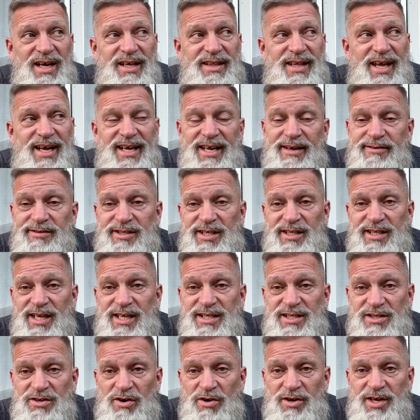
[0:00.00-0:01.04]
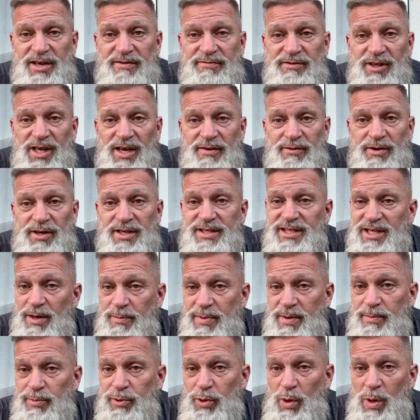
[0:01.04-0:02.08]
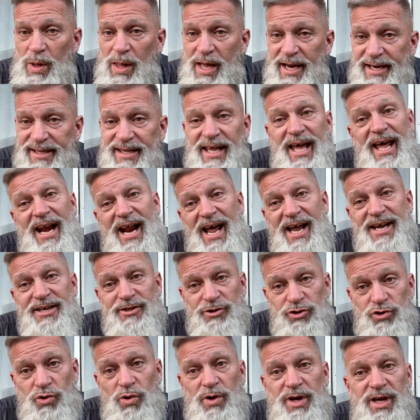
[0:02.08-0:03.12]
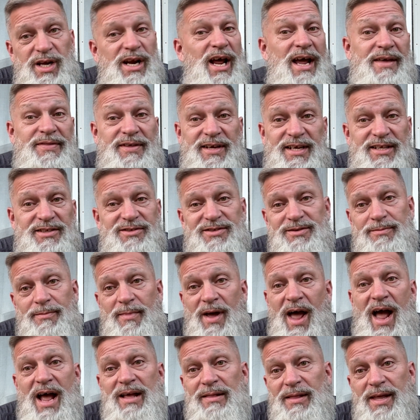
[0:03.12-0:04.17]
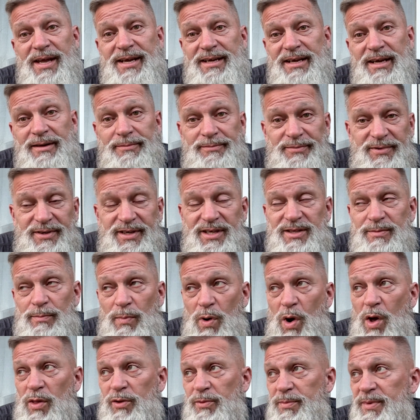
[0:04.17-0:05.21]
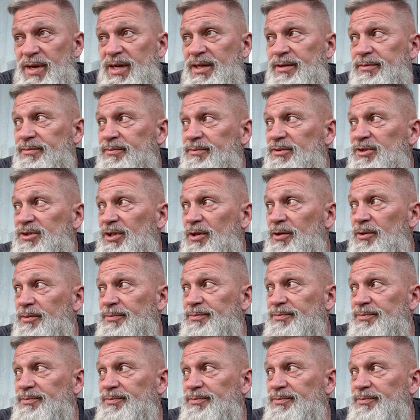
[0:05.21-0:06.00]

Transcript: And that gives it that skunky flavor. And some people don't like that. I enjoy it. I think it's, I like it. It doesn't bother me, so.